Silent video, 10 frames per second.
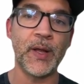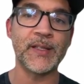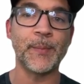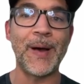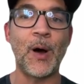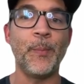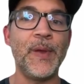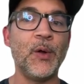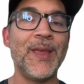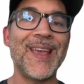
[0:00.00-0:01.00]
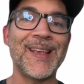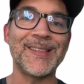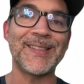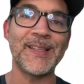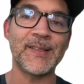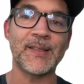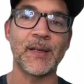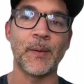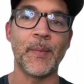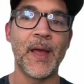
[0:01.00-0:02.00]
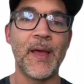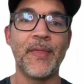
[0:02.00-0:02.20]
It's about building a system